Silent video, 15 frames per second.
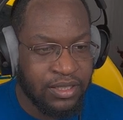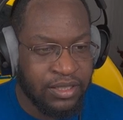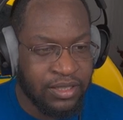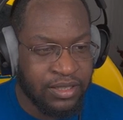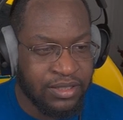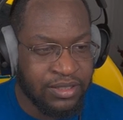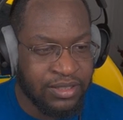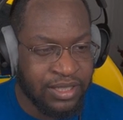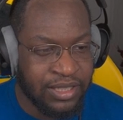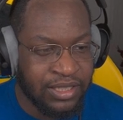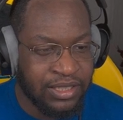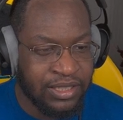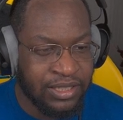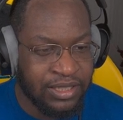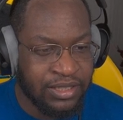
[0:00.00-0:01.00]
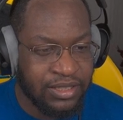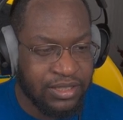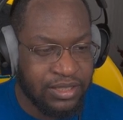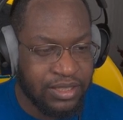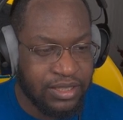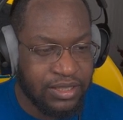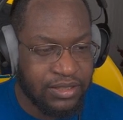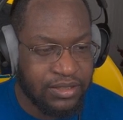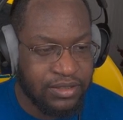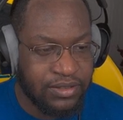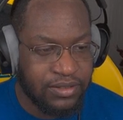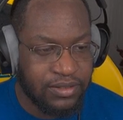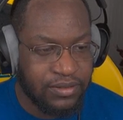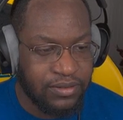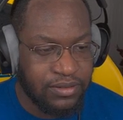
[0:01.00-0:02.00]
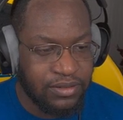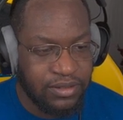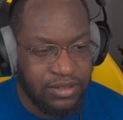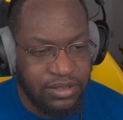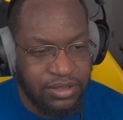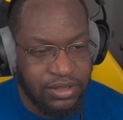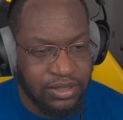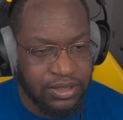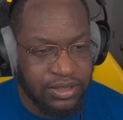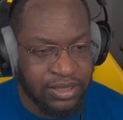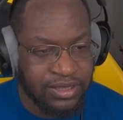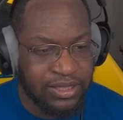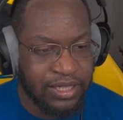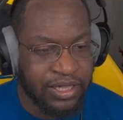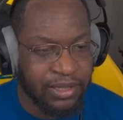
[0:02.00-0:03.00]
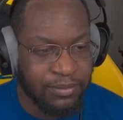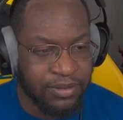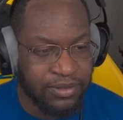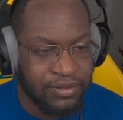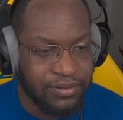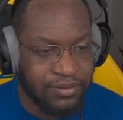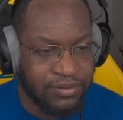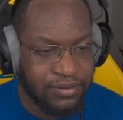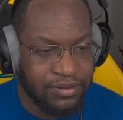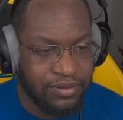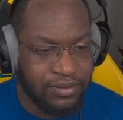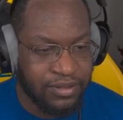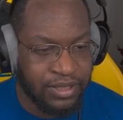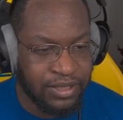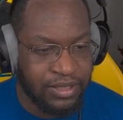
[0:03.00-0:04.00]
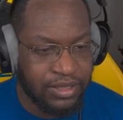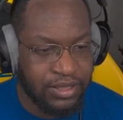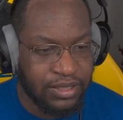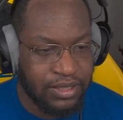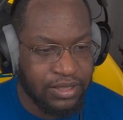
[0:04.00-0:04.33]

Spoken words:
it is not it's not terrible, right?